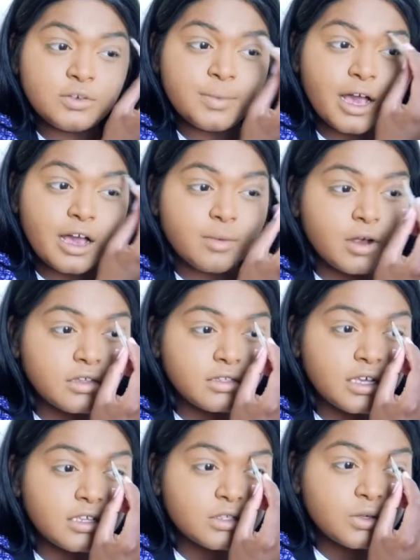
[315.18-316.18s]
and do my eyebrows
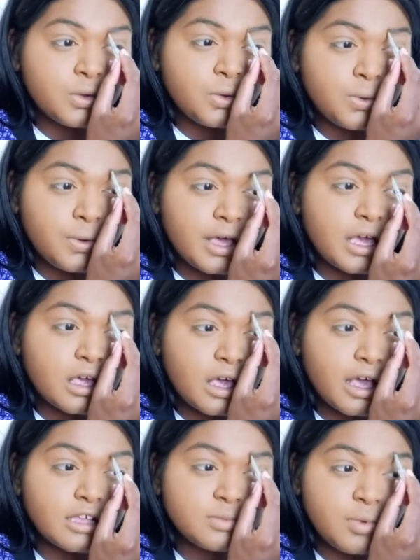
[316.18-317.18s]
as
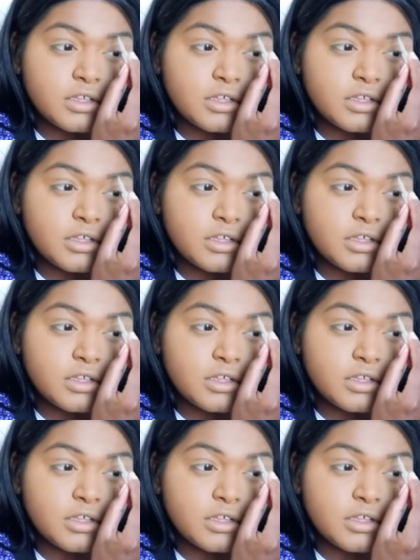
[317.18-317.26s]
quick as